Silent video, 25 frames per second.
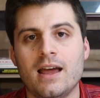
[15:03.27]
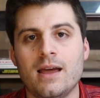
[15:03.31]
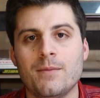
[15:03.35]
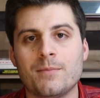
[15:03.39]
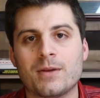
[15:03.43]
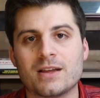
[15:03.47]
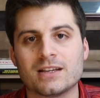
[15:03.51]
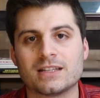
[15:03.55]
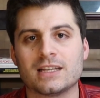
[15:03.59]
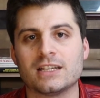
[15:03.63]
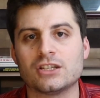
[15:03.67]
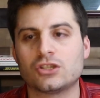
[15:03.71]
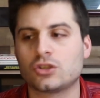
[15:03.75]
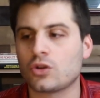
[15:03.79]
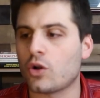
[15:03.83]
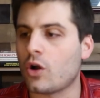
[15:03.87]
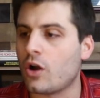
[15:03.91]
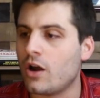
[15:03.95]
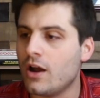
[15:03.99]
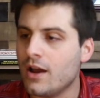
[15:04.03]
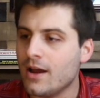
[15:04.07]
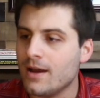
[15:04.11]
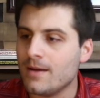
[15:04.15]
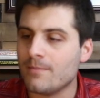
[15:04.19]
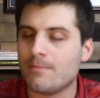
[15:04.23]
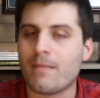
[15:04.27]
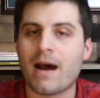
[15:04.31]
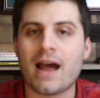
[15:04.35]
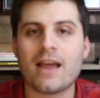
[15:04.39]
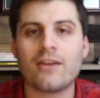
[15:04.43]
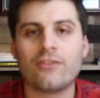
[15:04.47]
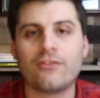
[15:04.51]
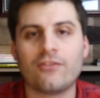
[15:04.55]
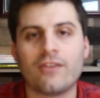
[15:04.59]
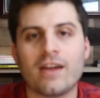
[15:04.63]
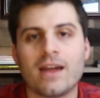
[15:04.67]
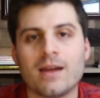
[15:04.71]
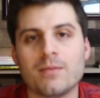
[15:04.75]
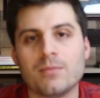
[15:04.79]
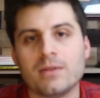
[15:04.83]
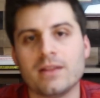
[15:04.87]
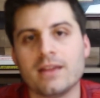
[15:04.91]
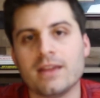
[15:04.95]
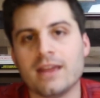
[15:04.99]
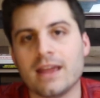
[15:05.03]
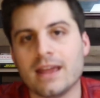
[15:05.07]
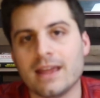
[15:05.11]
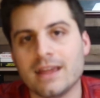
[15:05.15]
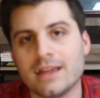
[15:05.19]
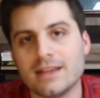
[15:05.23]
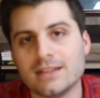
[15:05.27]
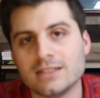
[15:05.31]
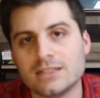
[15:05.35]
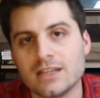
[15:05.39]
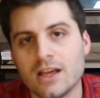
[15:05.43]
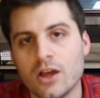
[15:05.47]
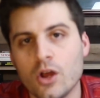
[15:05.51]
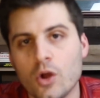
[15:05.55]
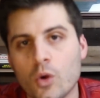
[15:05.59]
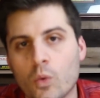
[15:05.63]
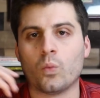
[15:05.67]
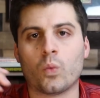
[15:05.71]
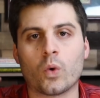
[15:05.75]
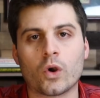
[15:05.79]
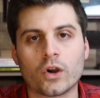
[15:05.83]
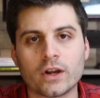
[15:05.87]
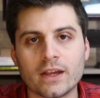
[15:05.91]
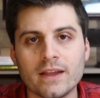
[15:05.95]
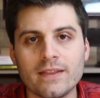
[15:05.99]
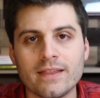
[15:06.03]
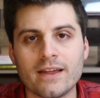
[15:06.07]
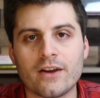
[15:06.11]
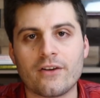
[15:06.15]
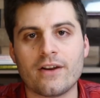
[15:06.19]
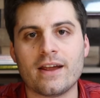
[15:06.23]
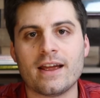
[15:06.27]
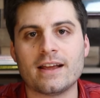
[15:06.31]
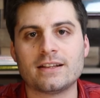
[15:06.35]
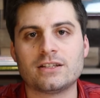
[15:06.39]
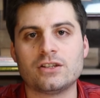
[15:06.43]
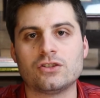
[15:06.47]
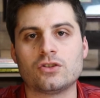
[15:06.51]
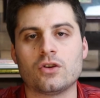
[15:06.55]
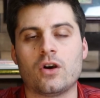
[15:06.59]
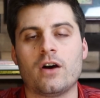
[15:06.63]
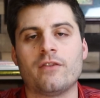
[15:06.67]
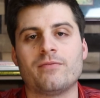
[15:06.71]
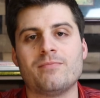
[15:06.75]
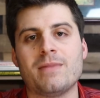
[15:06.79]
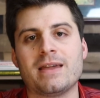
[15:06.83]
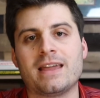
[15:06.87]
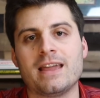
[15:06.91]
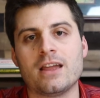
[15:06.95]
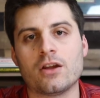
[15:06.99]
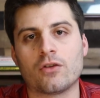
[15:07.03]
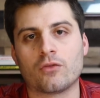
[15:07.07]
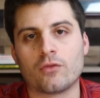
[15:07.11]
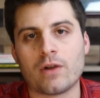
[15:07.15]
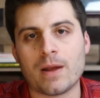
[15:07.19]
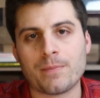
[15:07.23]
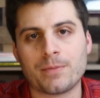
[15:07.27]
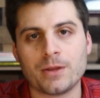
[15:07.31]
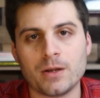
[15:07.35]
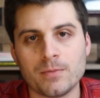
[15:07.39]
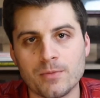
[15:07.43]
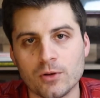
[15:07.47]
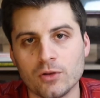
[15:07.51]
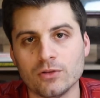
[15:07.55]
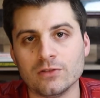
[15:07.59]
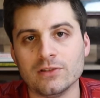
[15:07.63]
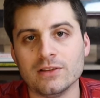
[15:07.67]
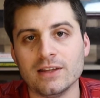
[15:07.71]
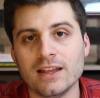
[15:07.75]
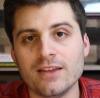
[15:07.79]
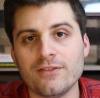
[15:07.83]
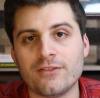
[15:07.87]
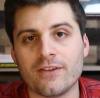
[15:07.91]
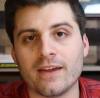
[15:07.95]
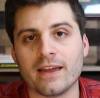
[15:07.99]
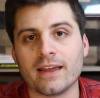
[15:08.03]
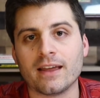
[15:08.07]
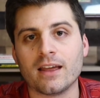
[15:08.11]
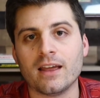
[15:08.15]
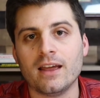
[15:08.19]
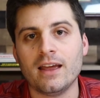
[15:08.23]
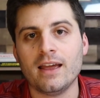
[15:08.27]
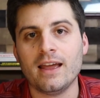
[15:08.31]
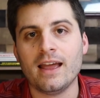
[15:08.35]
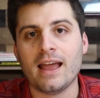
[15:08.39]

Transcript: because I saw my family is working their asses off, making a reputable living,